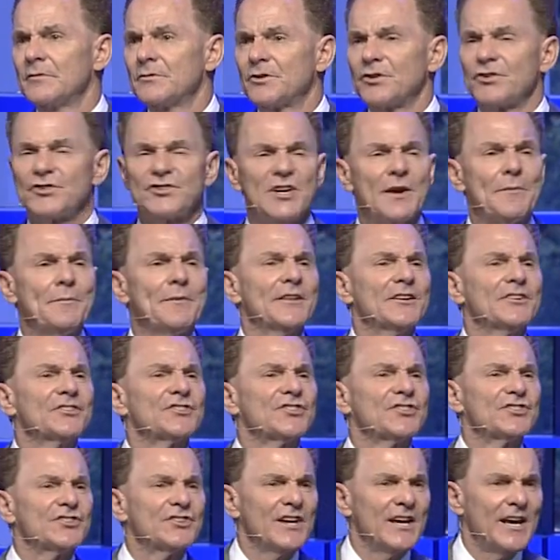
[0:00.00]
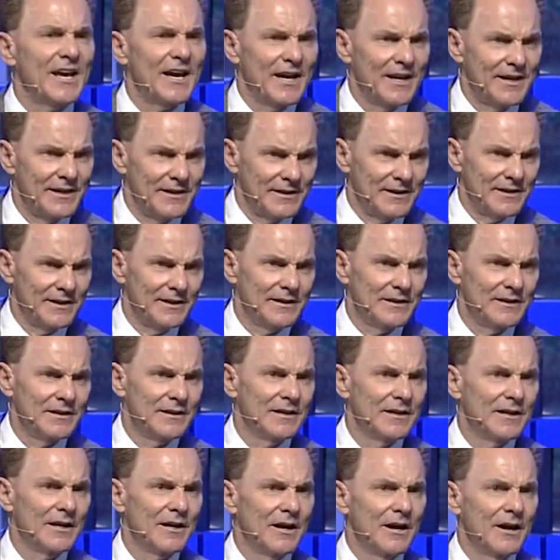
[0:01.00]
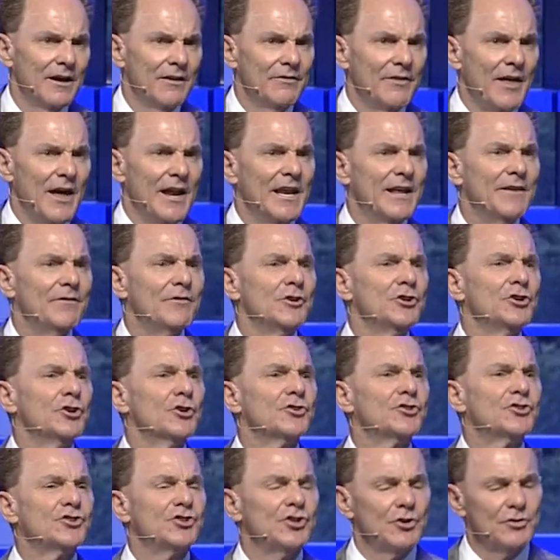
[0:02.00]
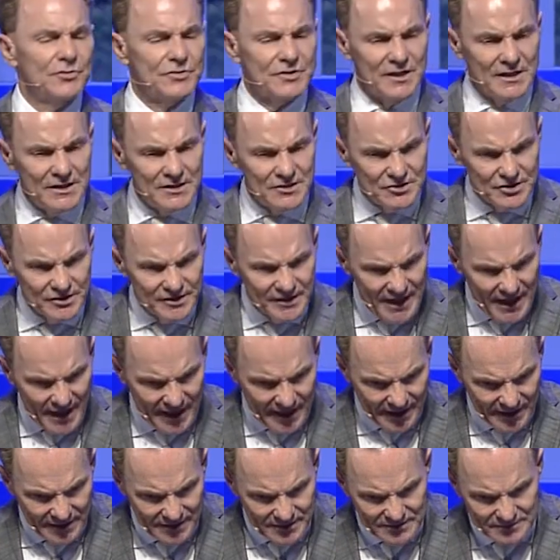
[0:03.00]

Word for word: to some of the sin that even you're choosing today.